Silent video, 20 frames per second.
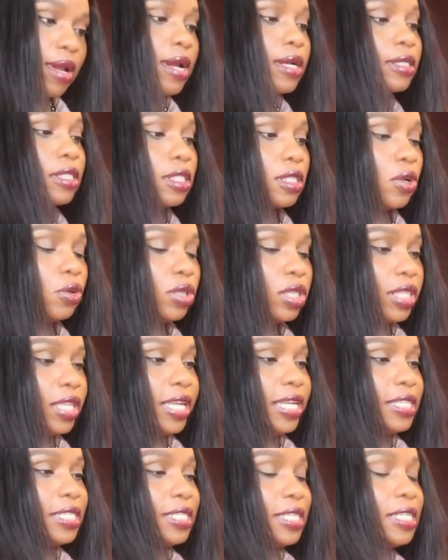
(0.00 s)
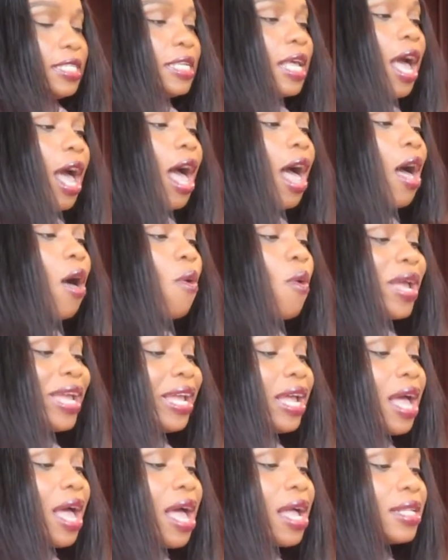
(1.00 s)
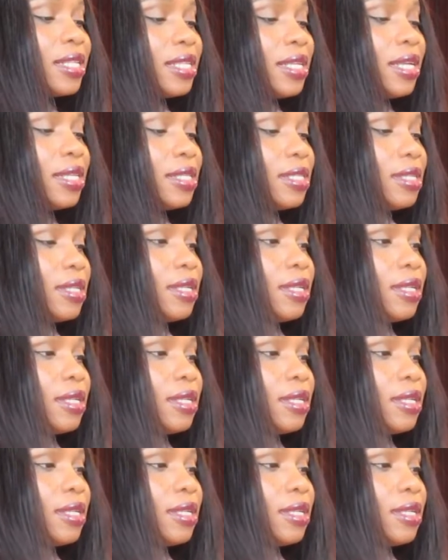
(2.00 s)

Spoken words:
So this is how I cut it.